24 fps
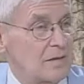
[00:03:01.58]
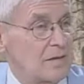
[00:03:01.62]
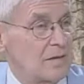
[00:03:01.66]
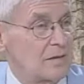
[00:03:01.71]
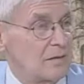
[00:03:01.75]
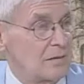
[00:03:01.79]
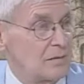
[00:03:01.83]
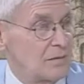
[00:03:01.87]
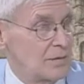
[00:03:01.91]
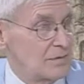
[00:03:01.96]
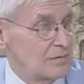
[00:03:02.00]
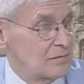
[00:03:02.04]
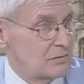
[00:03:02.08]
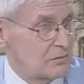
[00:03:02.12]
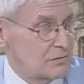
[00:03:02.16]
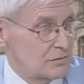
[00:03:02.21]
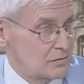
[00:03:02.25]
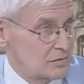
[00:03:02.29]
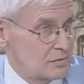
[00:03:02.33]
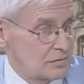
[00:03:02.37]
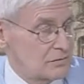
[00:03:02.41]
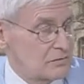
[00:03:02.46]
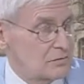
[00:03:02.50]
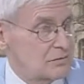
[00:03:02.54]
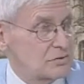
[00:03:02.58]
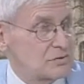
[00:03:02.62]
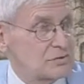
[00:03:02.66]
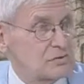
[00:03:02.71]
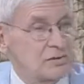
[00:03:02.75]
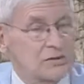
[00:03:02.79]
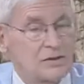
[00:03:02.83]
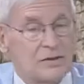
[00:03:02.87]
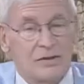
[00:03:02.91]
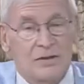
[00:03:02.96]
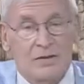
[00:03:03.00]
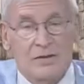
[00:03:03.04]
he went to church.
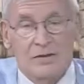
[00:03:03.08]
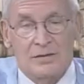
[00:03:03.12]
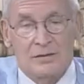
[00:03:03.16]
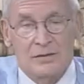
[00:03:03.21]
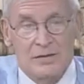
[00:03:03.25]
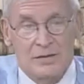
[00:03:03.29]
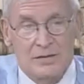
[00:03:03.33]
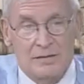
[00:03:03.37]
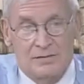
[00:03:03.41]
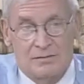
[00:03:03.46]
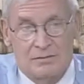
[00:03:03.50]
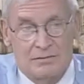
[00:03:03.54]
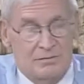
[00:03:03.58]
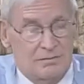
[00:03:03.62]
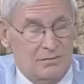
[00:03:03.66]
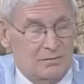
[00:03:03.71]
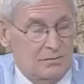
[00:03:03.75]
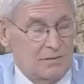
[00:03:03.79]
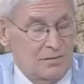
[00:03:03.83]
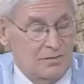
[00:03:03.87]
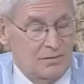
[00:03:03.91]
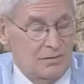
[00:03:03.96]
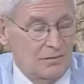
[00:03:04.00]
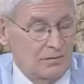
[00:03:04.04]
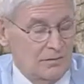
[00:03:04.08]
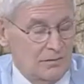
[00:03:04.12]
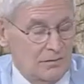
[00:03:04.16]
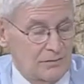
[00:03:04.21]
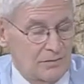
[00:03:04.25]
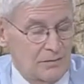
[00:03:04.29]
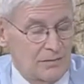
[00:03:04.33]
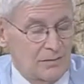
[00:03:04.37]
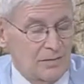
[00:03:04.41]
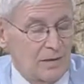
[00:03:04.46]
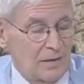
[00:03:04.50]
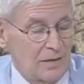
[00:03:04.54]
They did all
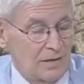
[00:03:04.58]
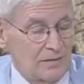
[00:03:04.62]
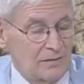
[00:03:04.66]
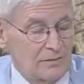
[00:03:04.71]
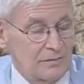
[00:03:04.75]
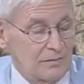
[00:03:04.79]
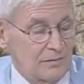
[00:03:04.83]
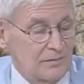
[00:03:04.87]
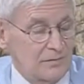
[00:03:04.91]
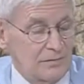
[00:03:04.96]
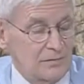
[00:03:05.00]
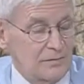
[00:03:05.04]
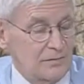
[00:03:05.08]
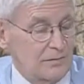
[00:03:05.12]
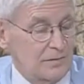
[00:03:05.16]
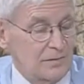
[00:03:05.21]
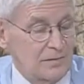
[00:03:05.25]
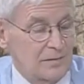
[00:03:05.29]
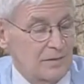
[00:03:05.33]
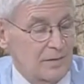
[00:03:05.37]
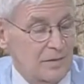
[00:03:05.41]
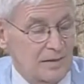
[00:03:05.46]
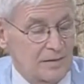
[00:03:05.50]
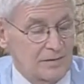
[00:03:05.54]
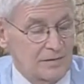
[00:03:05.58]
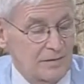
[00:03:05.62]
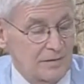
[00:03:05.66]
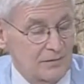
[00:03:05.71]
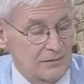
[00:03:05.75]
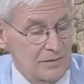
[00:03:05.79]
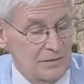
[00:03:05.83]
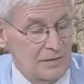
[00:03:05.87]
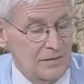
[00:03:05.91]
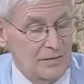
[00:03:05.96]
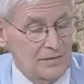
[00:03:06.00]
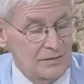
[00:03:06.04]
different kinds of uh,
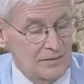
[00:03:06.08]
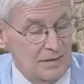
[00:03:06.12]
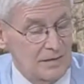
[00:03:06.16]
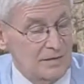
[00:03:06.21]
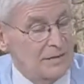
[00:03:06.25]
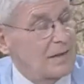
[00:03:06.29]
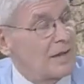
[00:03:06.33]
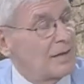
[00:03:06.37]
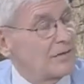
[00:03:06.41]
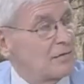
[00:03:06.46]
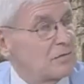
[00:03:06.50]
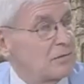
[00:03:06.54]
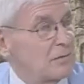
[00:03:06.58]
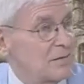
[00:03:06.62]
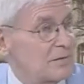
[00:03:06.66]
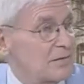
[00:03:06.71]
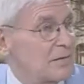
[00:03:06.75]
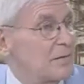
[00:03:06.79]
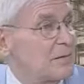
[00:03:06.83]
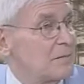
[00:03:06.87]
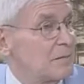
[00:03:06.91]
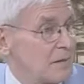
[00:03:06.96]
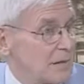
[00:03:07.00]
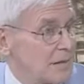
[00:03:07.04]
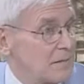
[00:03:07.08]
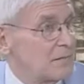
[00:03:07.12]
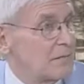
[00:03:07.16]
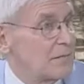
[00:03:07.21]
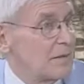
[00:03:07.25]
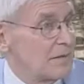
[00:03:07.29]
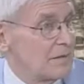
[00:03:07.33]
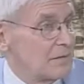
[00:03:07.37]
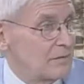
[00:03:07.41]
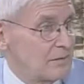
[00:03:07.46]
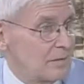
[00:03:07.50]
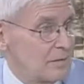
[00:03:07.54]
activities, and that's where he met
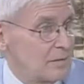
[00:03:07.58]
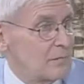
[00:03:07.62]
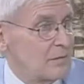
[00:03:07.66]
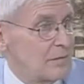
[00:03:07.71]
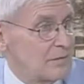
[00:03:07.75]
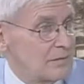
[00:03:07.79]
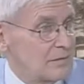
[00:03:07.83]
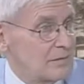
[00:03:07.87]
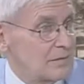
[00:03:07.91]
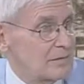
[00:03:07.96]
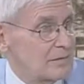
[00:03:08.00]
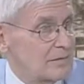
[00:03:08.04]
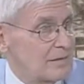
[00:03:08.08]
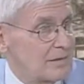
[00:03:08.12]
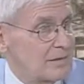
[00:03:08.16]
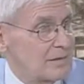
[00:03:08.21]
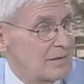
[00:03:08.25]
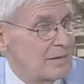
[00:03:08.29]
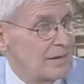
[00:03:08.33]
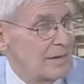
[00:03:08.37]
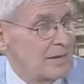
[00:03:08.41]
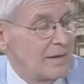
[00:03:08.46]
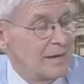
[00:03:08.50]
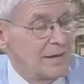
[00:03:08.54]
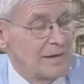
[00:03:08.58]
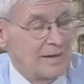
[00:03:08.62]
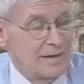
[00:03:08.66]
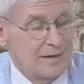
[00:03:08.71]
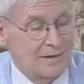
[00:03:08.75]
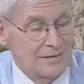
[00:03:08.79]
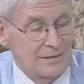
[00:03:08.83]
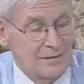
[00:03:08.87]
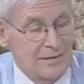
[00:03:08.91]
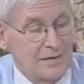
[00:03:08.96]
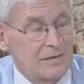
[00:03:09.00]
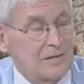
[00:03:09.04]
my grandmother. I see.
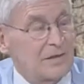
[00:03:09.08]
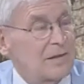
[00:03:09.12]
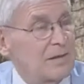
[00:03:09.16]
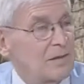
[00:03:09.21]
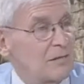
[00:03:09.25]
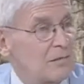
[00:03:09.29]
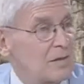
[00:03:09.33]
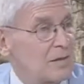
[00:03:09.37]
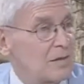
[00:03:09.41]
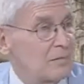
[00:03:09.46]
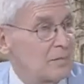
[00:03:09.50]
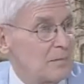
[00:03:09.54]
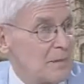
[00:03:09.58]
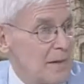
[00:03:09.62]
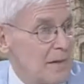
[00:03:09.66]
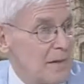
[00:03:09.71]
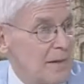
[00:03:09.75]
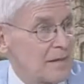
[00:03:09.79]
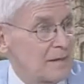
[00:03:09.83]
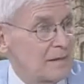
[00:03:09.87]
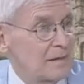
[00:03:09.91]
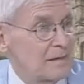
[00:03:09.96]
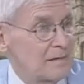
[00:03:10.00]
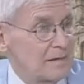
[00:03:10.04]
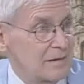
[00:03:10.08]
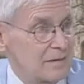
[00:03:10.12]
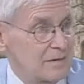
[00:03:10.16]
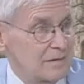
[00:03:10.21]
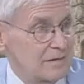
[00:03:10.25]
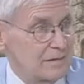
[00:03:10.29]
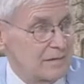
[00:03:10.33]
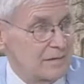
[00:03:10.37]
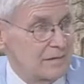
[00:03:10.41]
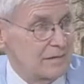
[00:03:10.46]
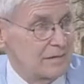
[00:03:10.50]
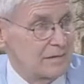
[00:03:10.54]
And then he went back in
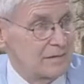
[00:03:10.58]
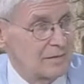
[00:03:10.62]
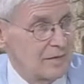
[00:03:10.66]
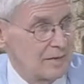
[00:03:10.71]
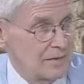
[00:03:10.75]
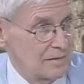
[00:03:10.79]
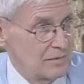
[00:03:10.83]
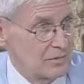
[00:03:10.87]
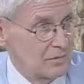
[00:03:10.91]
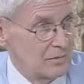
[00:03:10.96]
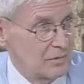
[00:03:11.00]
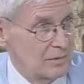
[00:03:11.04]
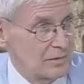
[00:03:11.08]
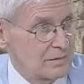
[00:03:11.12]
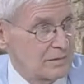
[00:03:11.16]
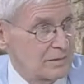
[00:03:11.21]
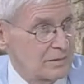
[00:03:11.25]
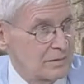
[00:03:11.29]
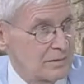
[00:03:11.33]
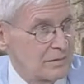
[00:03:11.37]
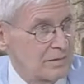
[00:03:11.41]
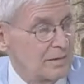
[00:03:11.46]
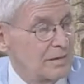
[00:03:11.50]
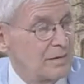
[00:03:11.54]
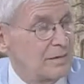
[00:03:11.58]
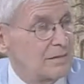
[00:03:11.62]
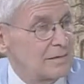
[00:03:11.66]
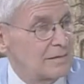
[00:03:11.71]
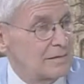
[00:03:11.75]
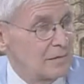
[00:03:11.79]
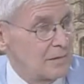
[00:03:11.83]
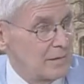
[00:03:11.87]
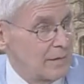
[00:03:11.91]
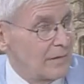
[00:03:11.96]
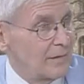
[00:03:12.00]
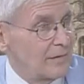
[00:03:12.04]
1891
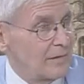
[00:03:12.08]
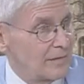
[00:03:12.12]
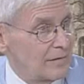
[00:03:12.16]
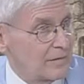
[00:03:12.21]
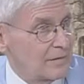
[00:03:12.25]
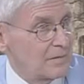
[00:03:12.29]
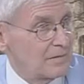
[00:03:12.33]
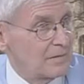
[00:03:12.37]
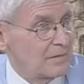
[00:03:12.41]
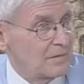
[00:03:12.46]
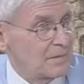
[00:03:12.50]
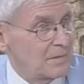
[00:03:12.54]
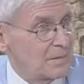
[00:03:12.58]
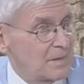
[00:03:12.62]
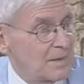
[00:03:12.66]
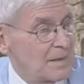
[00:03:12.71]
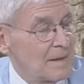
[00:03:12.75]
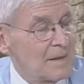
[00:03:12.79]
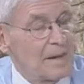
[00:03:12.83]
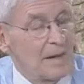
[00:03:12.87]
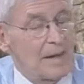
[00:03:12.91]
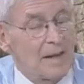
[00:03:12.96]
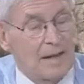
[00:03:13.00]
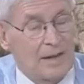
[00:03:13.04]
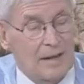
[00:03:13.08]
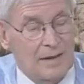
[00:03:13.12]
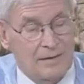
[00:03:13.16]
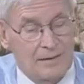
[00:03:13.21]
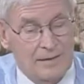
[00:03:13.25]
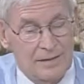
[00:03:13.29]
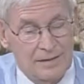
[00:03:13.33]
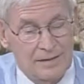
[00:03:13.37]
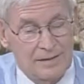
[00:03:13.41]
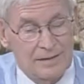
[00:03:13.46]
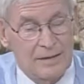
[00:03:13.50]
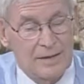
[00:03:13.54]
to marry her. Uh-huh. And
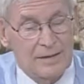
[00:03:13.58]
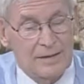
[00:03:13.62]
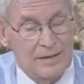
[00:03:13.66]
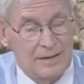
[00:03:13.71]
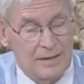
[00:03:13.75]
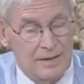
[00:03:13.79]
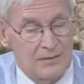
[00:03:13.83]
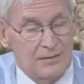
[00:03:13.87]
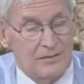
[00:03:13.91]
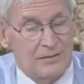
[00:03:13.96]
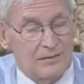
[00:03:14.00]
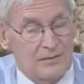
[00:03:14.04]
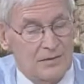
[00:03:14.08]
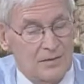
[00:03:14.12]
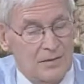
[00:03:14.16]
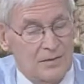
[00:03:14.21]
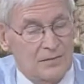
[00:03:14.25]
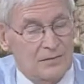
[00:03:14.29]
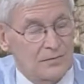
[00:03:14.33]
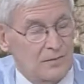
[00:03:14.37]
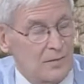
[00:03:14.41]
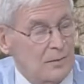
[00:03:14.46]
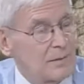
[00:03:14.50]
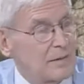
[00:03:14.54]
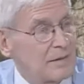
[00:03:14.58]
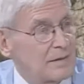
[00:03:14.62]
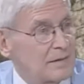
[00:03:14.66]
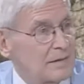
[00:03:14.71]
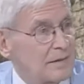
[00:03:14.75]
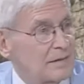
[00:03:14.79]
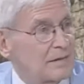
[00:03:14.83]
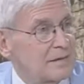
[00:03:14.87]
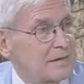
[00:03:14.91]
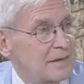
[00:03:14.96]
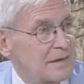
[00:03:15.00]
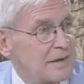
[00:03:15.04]
then they left from
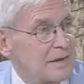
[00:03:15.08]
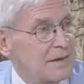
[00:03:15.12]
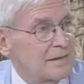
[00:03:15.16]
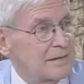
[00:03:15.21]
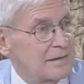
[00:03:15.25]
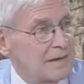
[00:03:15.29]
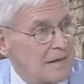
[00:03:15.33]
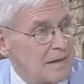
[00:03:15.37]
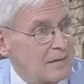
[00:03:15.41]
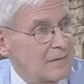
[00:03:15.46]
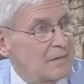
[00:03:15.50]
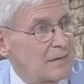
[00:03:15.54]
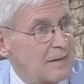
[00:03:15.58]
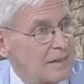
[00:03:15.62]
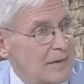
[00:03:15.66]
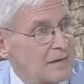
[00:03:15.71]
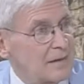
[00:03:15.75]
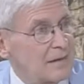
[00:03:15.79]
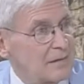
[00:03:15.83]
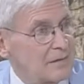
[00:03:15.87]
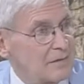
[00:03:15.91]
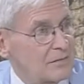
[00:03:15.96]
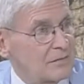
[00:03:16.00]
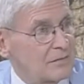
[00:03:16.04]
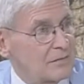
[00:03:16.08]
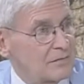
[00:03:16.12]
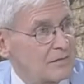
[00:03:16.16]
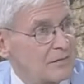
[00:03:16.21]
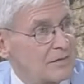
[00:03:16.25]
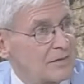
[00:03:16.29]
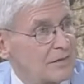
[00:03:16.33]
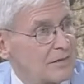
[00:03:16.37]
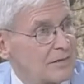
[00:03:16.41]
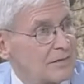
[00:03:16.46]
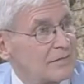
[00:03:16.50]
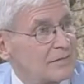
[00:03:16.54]
England and came back here to the
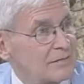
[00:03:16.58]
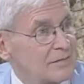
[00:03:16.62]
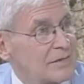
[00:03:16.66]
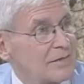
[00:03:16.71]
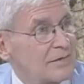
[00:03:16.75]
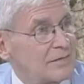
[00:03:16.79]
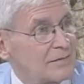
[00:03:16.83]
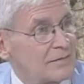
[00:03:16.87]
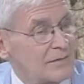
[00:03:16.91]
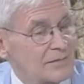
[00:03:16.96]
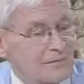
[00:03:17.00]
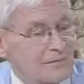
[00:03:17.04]
United States.